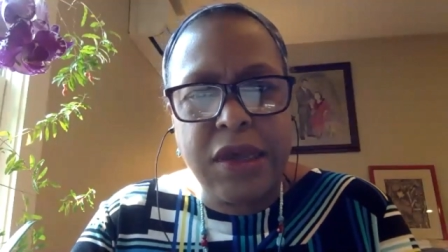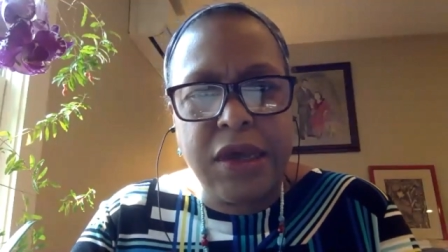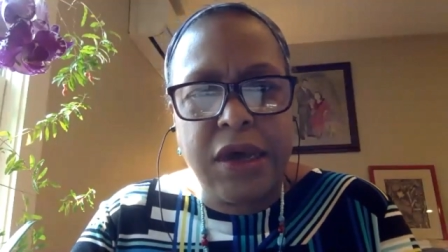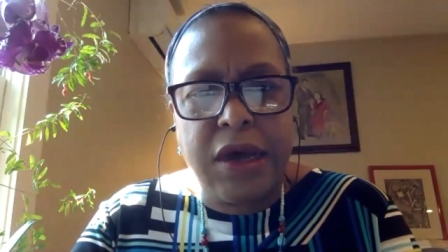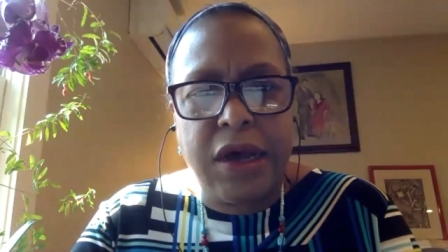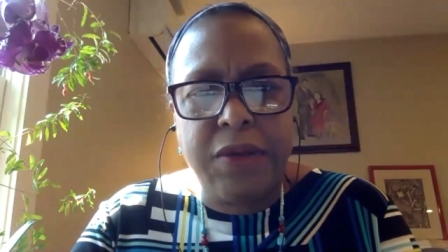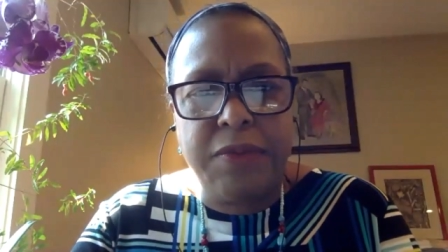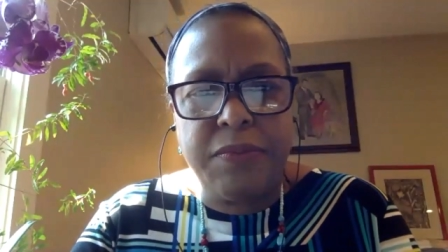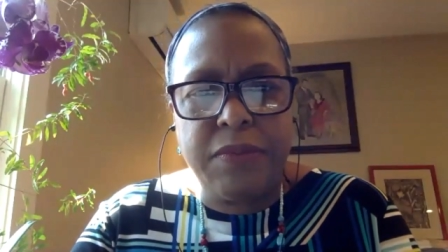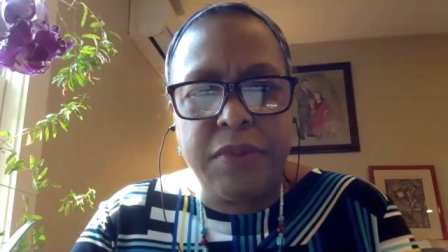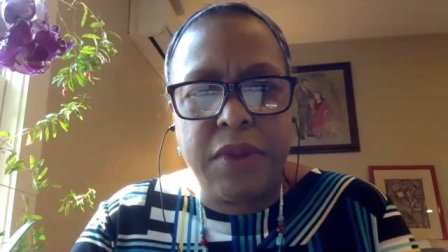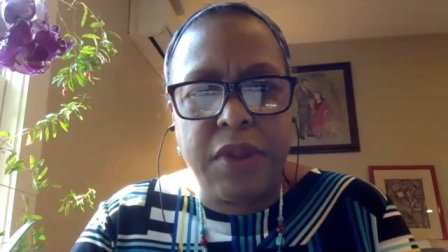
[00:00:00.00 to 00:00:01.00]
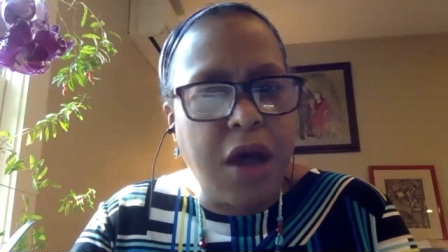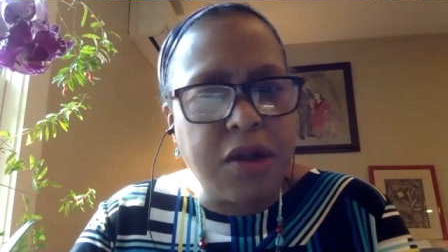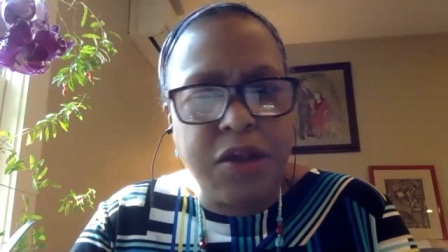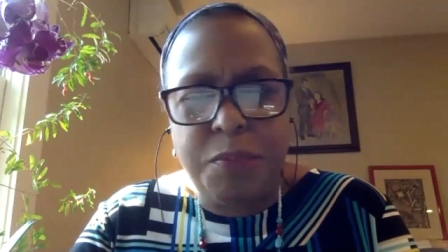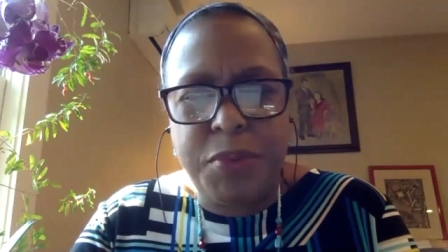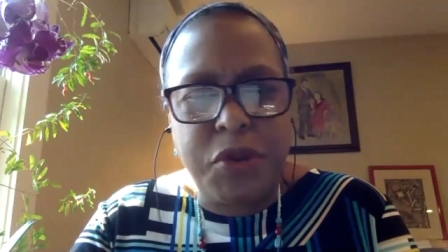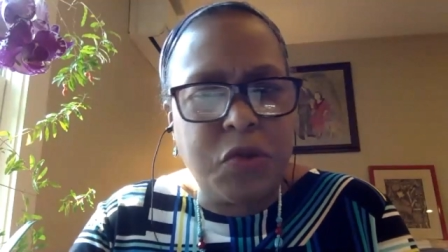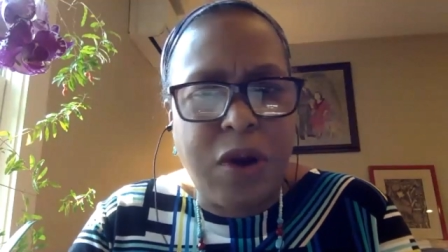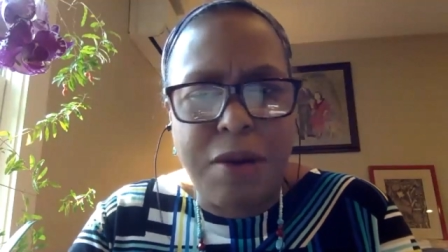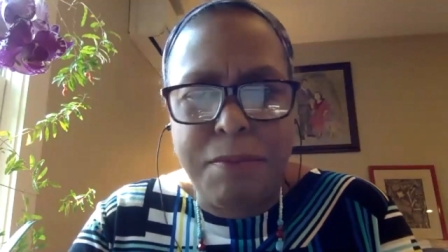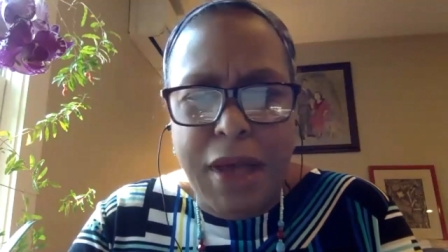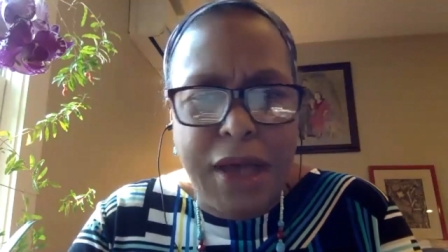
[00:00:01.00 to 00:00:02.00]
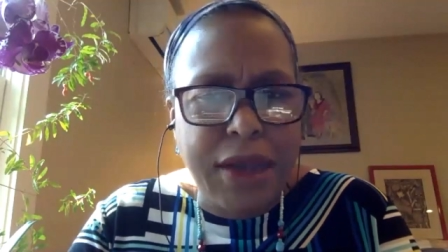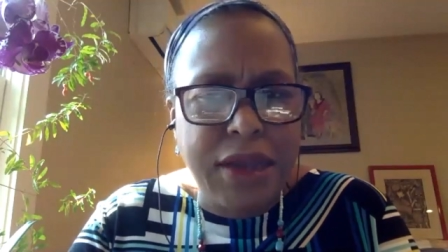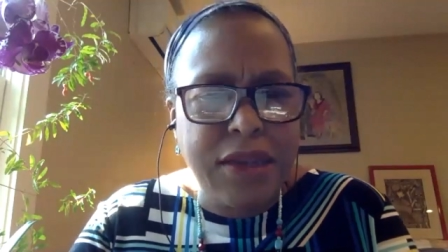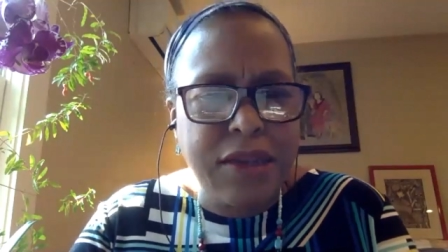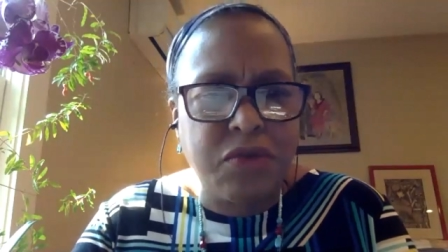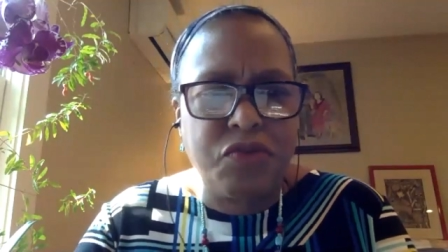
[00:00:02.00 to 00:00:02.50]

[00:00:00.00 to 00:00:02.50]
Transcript: um, locked up into our minds,